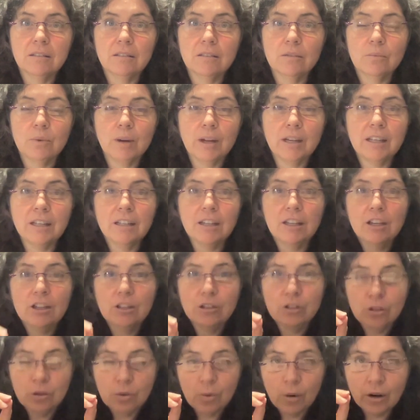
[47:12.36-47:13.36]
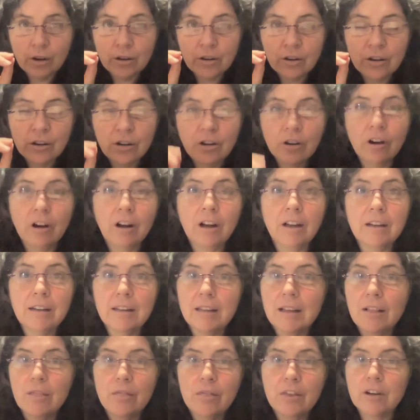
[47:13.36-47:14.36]
right? You are not
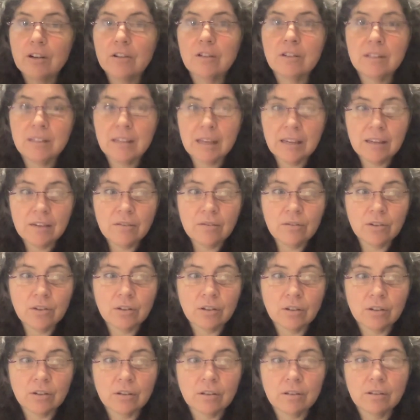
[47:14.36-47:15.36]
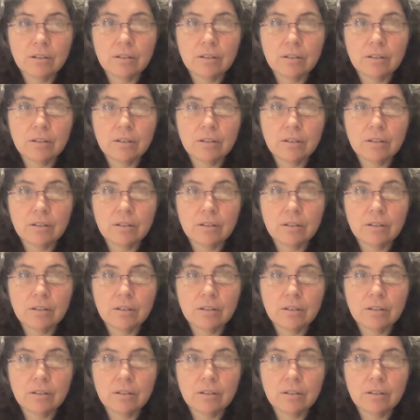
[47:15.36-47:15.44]
their savior.